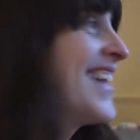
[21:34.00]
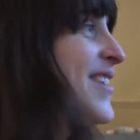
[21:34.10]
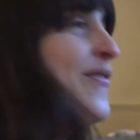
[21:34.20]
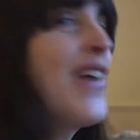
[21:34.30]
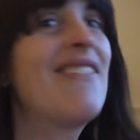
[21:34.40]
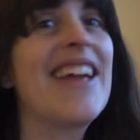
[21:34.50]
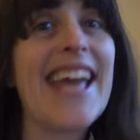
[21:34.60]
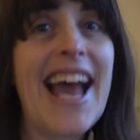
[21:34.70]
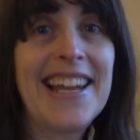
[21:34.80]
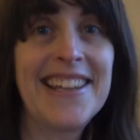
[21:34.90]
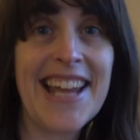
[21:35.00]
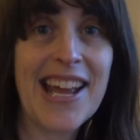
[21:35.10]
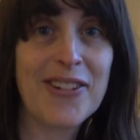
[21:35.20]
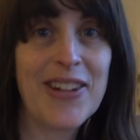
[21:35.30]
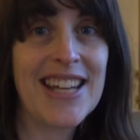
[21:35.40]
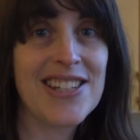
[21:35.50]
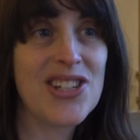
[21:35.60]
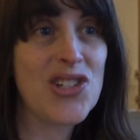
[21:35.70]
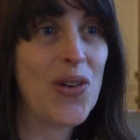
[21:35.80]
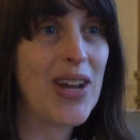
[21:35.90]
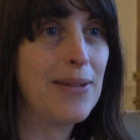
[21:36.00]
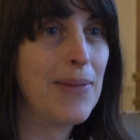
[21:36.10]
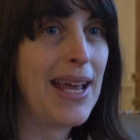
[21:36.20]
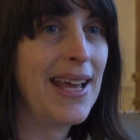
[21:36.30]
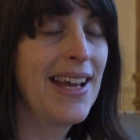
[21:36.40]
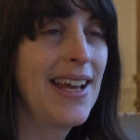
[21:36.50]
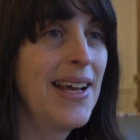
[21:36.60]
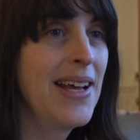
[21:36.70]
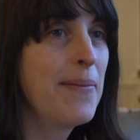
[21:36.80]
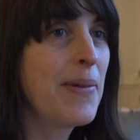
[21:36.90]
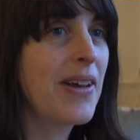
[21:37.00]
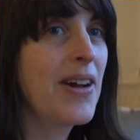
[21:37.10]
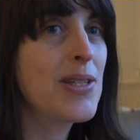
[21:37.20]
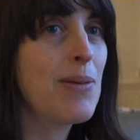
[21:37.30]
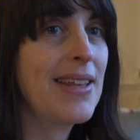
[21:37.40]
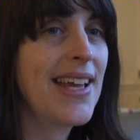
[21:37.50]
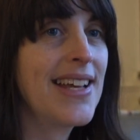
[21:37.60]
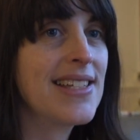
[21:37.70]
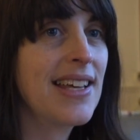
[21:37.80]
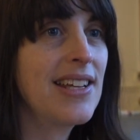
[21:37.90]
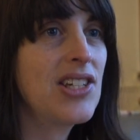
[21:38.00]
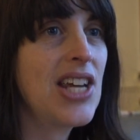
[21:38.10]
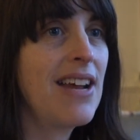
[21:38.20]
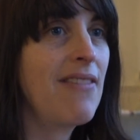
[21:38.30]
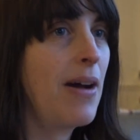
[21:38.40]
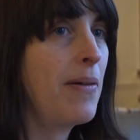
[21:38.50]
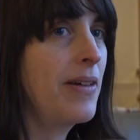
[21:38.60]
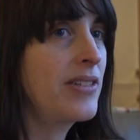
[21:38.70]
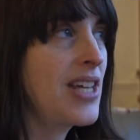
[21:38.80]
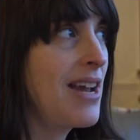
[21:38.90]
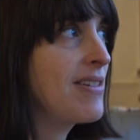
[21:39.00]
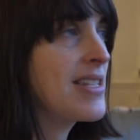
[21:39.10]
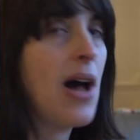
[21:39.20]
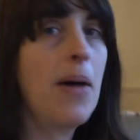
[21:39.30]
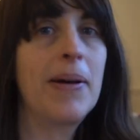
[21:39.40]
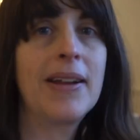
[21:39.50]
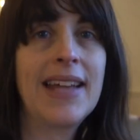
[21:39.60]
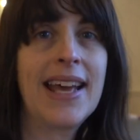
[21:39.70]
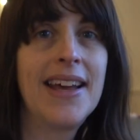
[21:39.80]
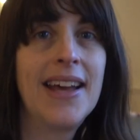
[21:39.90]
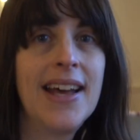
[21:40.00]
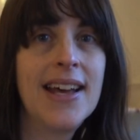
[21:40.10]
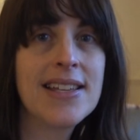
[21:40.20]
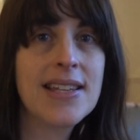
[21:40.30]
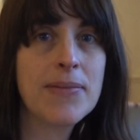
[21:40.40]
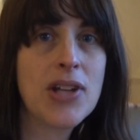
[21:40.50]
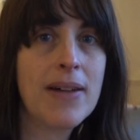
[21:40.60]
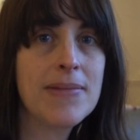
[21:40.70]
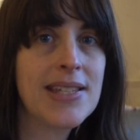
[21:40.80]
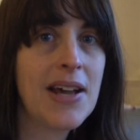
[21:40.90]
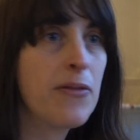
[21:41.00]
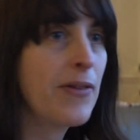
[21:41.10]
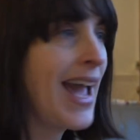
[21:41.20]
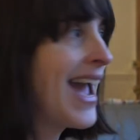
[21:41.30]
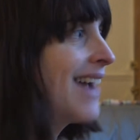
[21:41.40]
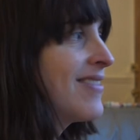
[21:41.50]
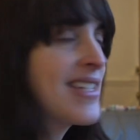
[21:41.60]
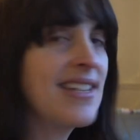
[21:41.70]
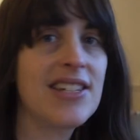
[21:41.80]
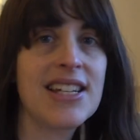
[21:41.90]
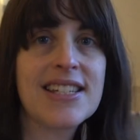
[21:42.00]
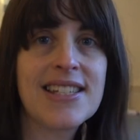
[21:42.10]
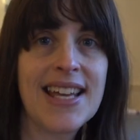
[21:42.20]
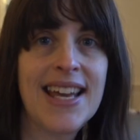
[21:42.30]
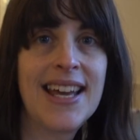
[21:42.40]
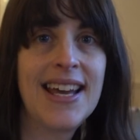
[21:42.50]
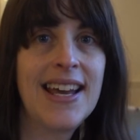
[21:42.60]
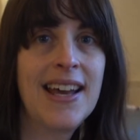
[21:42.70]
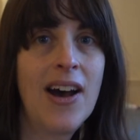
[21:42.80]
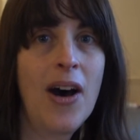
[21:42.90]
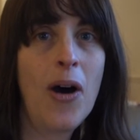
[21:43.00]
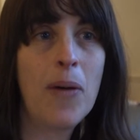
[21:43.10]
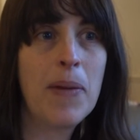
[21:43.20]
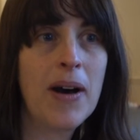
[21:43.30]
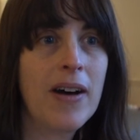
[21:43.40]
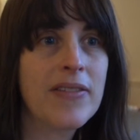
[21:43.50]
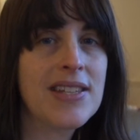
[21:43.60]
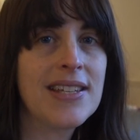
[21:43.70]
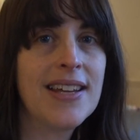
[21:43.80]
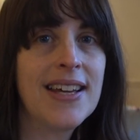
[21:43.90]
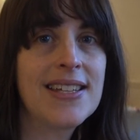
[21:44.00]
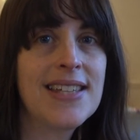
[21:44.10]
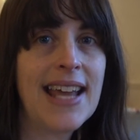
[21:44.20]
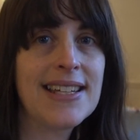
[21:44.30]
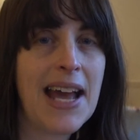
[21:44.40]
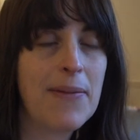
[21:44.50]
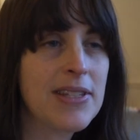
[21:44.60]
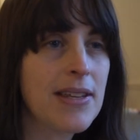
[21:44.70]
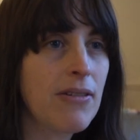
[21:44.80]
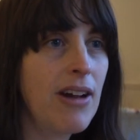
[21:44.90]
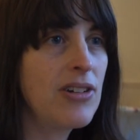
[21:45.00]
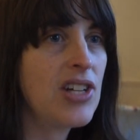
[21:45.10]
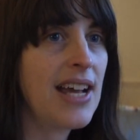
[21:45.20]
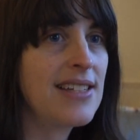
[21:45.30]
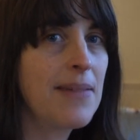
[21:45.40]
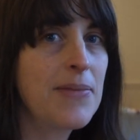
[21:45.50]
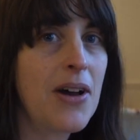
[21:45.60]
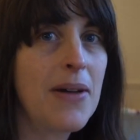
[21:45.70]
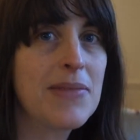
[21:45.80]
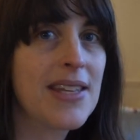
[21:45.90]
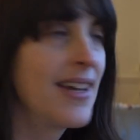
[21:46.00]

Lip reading: very gallantly agreed to join me because we think it's going to cheer us up. And I think sometimes self-care isn't just hot baths and sitting down with some crochet. Sometimes